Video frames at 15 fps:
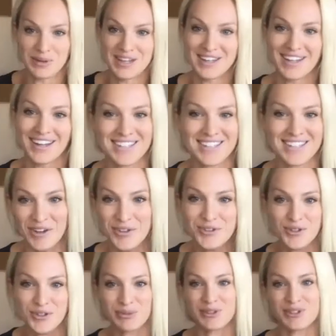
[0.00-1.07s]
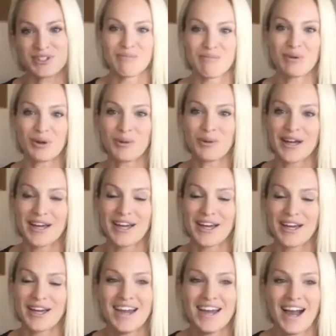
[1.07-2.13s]
me, like it sounds super simple, but
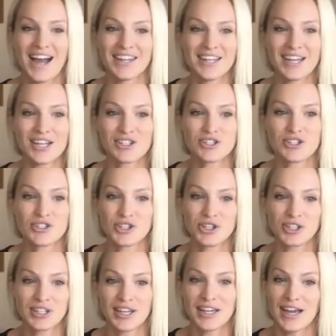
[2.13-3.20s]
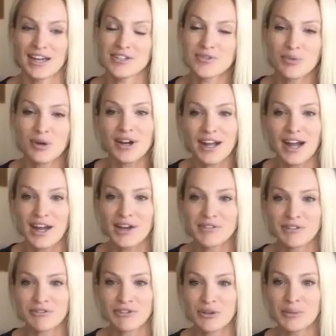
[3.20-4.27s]
I think it just took the guesswork out of
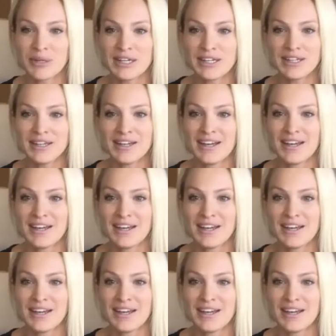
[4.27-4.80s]
it for me.